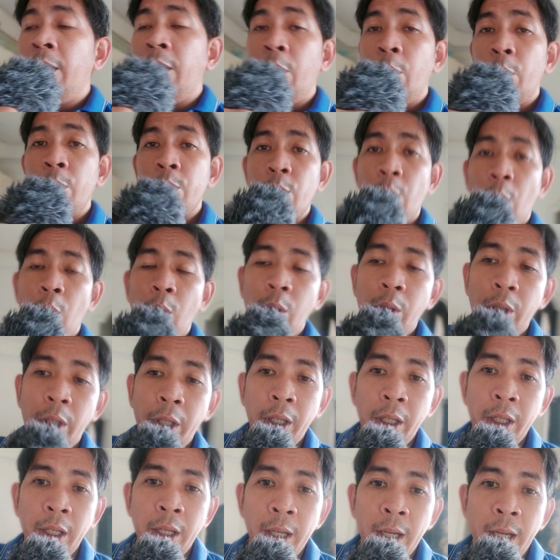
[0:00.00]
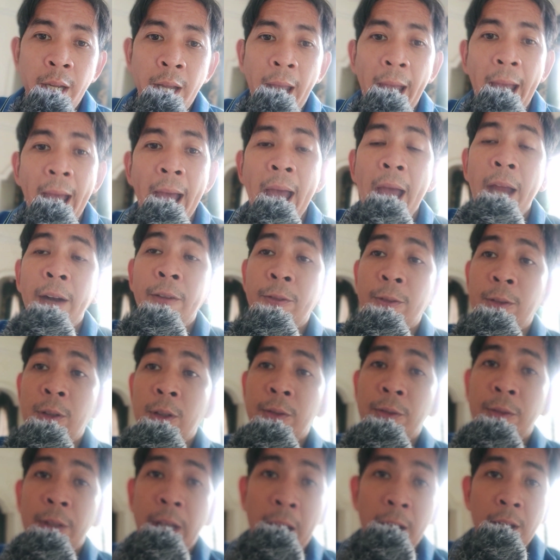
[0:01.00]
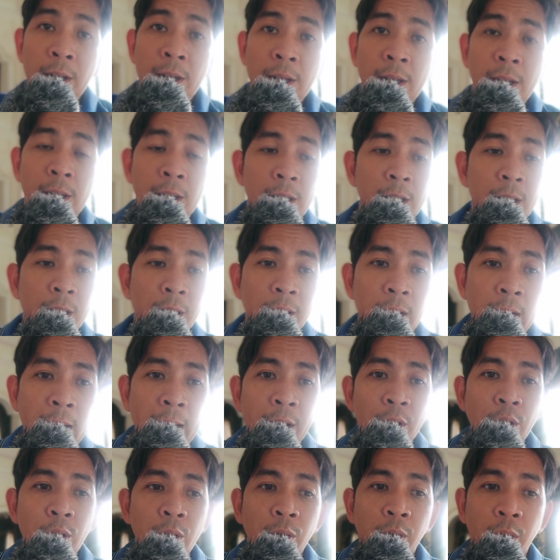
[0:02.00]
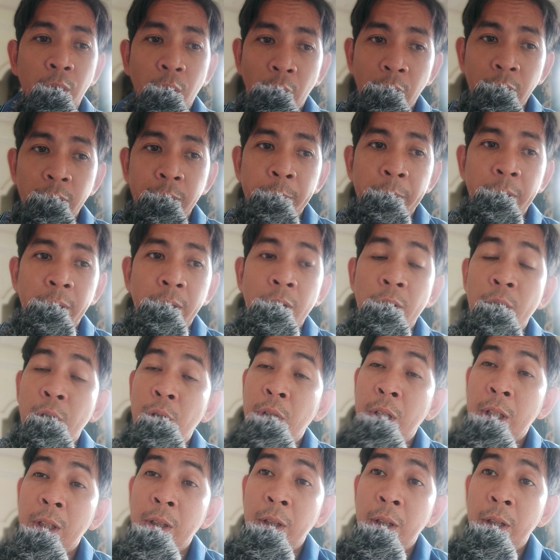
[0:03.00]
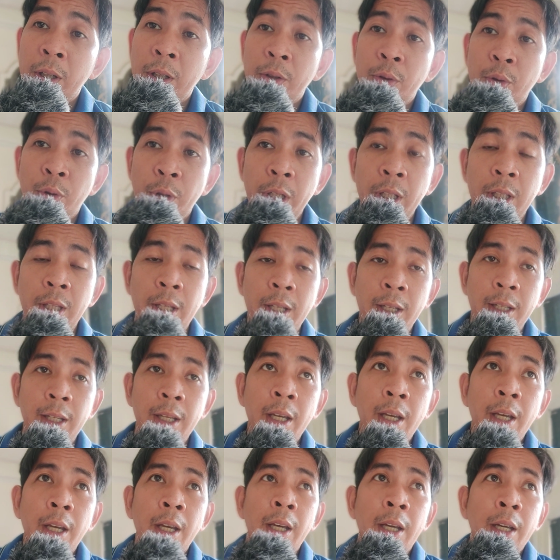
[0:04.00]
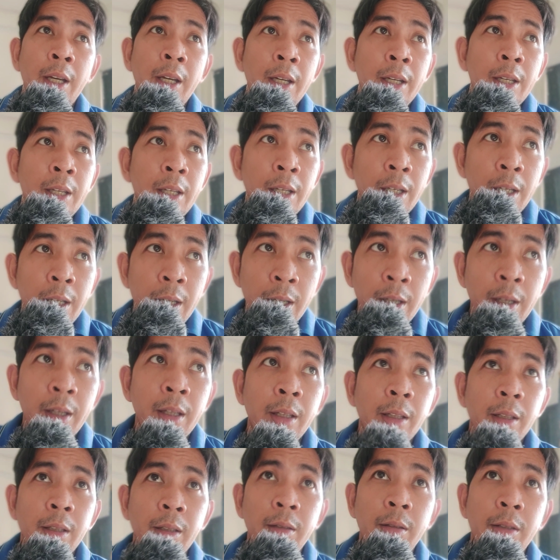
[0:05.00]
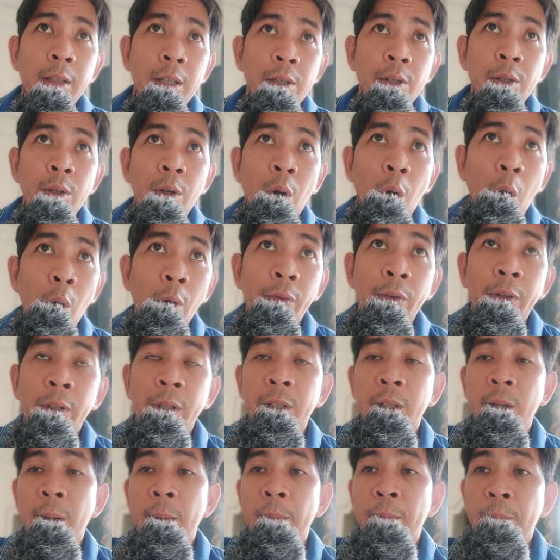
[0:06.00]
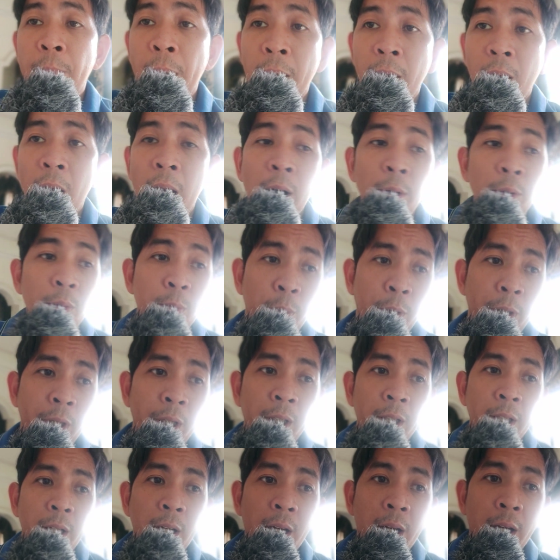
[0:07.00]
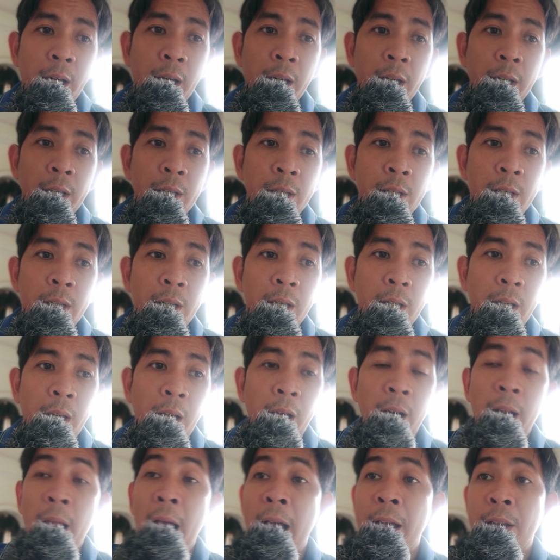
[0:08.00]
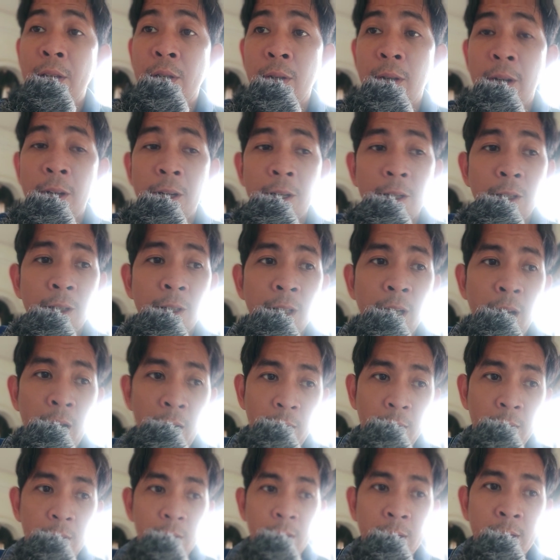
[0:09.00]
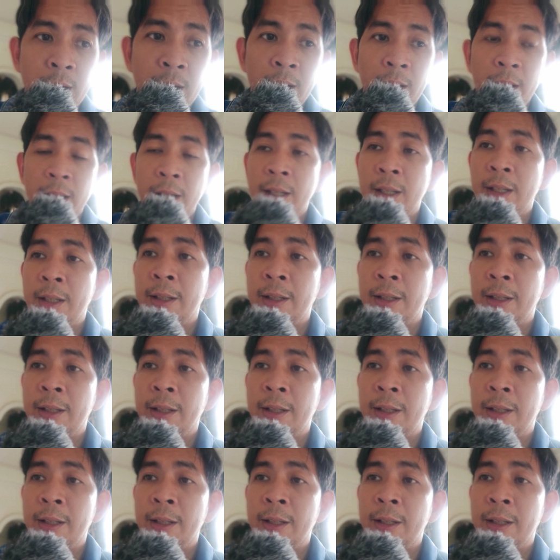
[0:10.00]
There was only a handful of cases, and the national government is still treating this COVID outbreak as an isolated case.